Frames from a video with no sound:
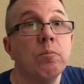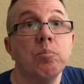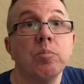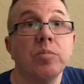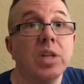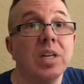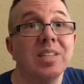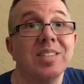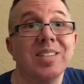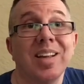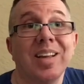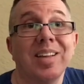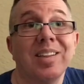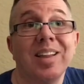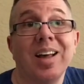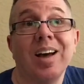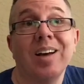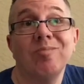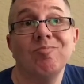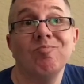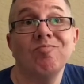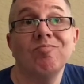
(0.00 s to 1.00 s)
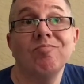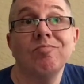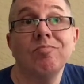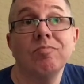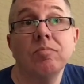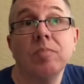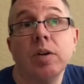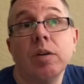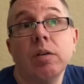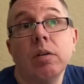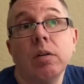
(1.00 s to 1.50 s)
things like that
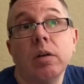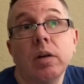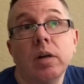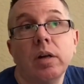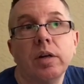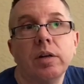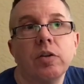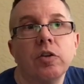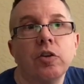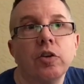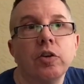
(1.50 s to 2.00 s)
in